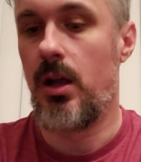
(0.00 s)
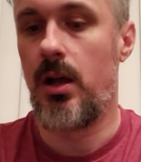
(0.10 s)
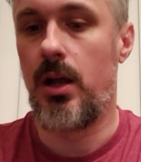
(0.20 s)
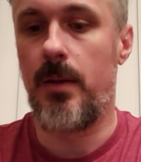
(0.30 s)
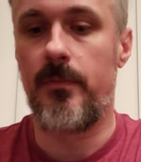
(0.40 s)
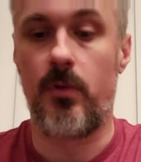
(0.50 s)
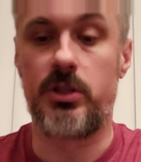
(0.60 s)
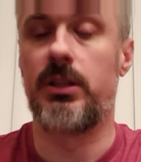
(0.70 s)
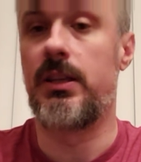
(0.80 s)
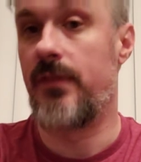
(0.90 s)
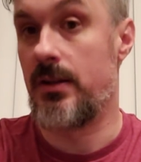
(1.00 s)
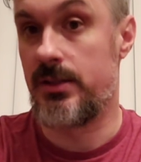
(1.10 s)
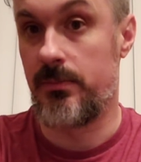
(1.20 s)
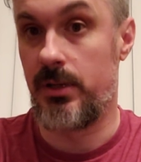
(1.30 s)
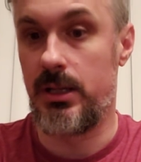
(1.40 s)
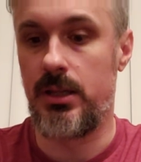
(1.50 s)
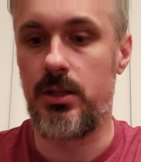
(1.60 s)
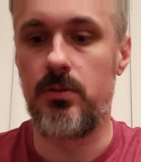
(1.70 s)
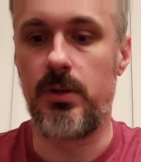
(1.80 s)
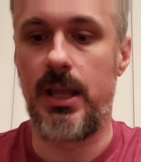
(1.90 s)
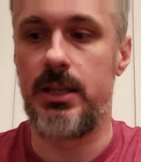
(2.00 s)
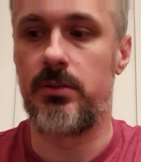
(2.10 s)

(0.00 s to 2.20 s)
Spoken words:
Fortunately, he found somebody in the UK,